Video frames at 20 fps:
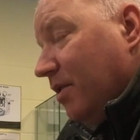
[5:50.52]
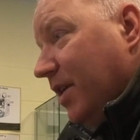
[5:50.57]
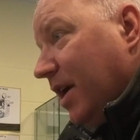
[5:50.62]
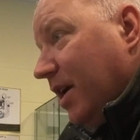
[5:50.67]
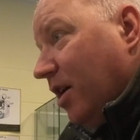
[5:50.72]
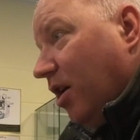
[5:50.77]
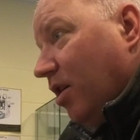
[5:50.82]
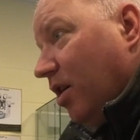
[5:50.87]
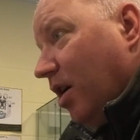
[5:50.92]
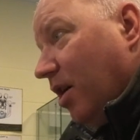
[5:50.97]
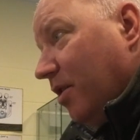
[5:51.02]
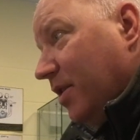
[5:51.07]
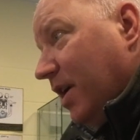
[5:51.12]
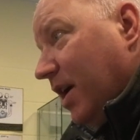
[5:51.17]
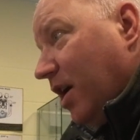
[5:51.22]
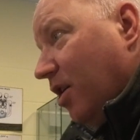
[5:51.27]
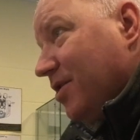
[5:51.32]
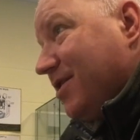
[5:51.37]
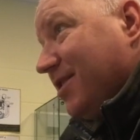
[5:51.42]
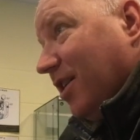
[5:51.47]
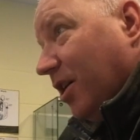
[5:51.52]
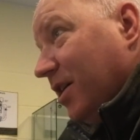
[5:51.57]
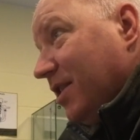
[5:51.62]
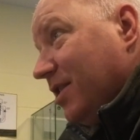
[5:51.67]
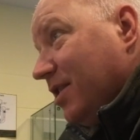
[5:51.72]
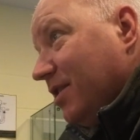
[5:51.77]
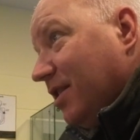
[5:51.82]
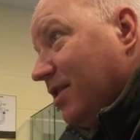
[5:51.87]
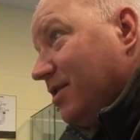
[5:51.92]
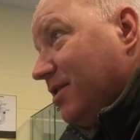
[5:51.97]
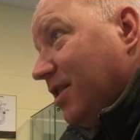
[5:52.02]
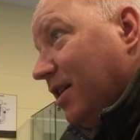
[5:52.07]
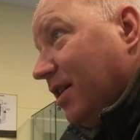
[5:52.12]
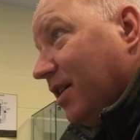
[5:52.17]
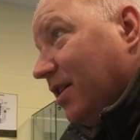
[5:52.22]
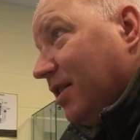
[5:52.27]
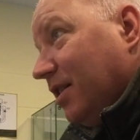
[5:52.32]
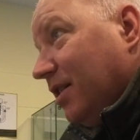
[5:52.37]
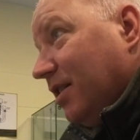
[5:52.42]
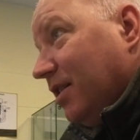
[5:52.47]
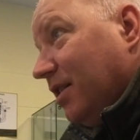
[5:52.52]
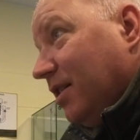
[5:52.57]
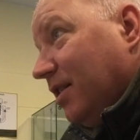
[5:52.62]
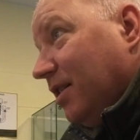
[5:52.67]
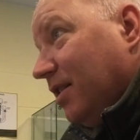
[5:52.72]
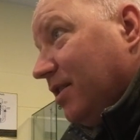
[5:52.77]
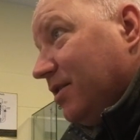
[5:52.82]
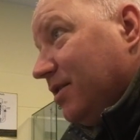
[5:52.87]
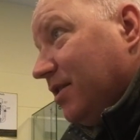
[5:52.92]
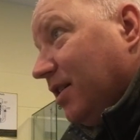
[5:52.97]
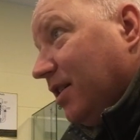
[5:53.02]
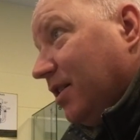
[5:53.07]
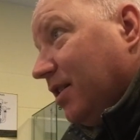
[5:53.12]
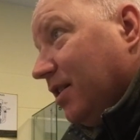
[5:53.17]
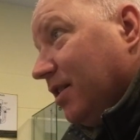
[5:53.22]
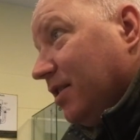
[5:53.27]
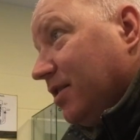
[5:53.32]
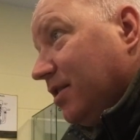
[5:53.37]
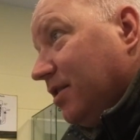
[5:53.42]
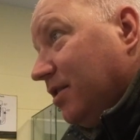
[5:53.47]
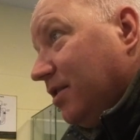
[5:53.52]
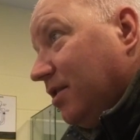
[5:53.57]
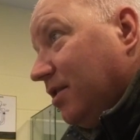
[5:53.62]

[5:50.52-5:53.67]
They are sided. I take it.